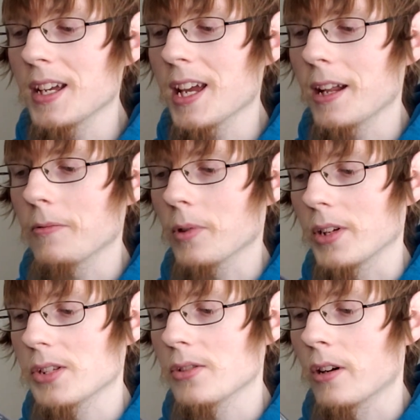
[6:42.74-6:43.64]
get really
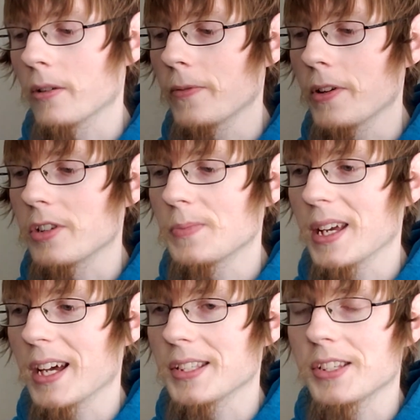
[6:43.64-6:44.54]
strong reviews
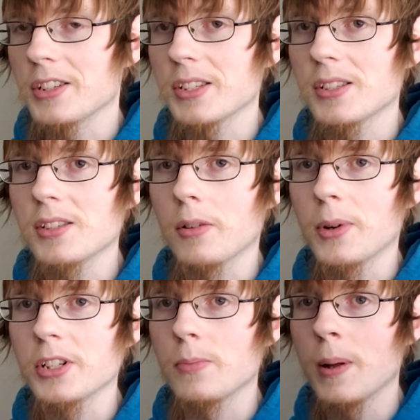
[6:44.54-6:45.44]
because it's just so
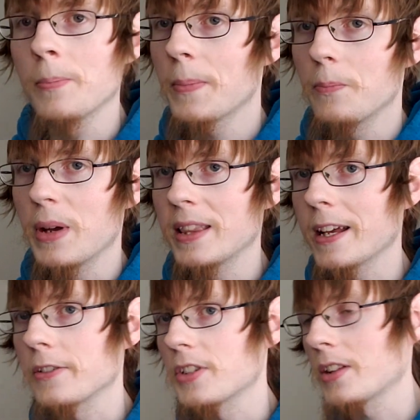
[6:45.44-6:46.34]
much been there,
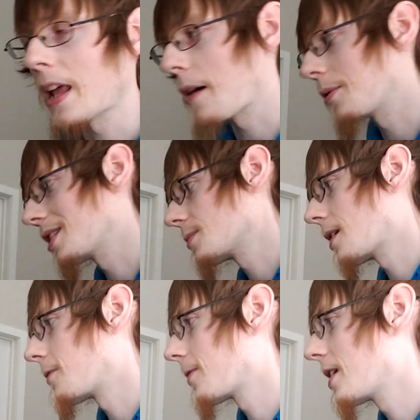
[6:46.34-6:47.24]
done that with the
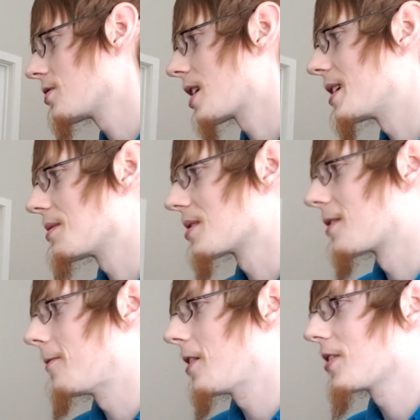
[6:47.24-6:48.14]
Spyro franchise. It was the
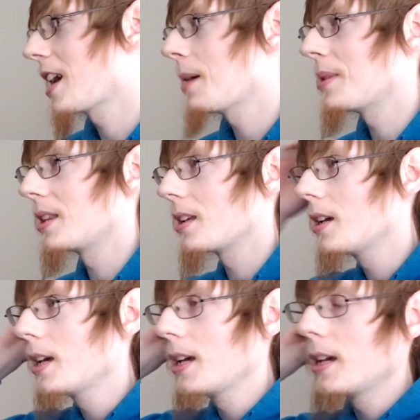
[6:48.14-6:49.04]
5th game in
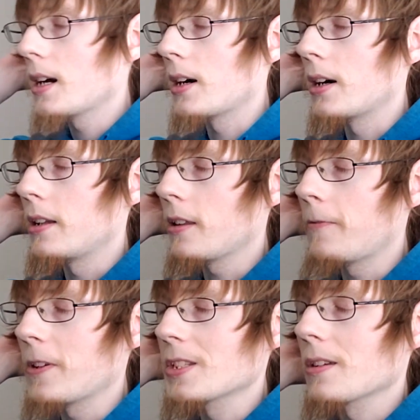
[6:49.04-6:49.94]
the
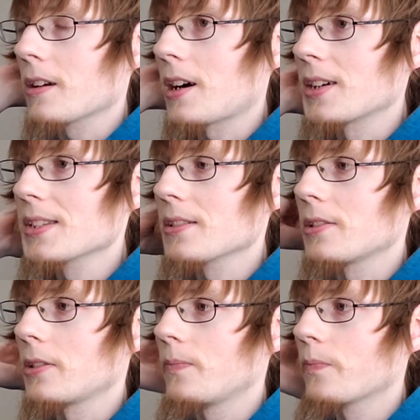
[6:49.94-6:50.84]
5th
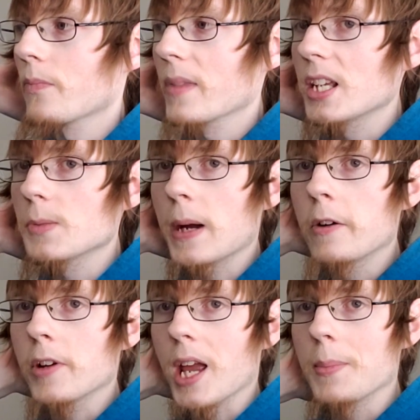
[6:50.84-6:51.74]
console
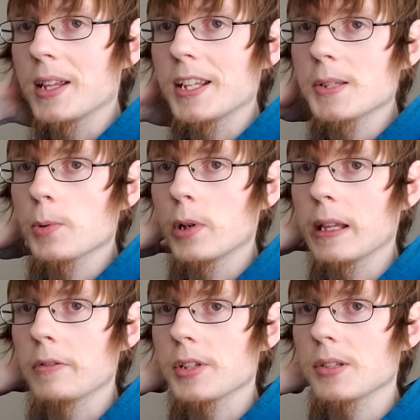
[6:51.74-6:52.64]
Spyro game. At this point, they
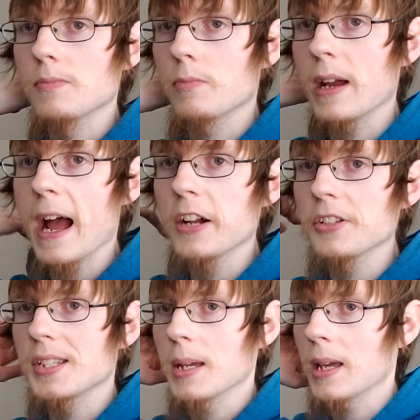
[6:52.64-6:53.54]
were just rehashing the
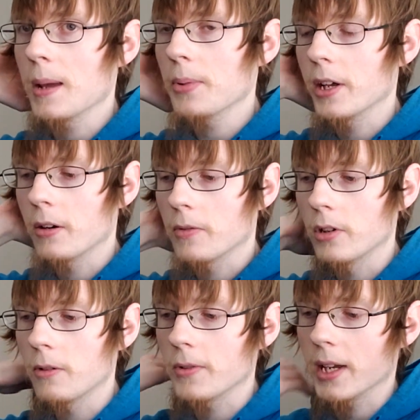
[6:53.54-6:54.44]
same gameplay over and
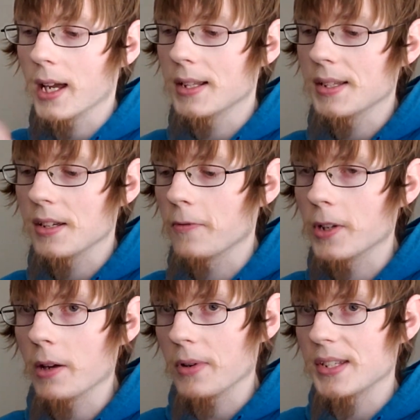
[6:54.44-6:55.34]
over again, so for
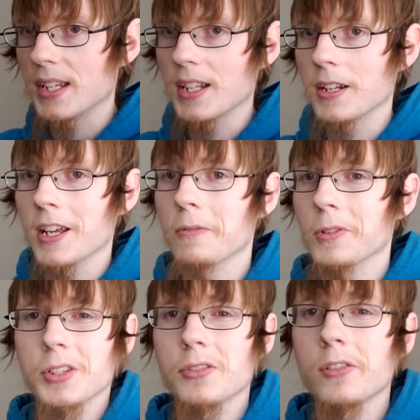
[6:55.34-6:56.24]
that reason, it didn't get
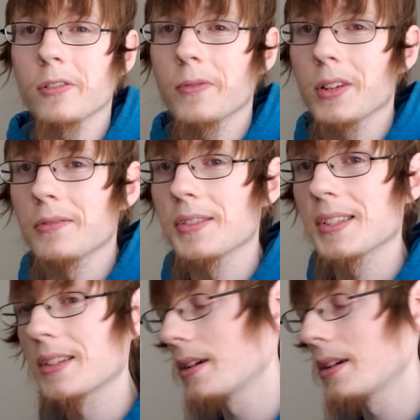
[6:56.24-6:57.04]
really strong reviews.